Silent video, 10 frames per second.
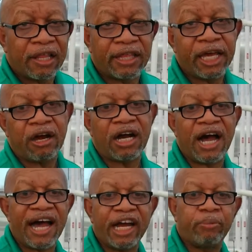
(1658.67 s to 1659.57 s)
They are a
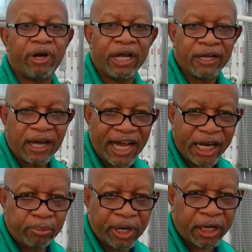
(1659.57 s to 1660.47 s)

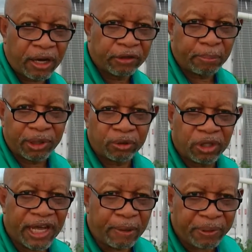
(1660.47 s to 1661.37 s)
hybrid of the blue
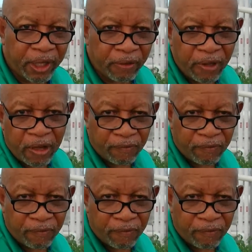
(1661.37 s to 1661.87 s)
tilapia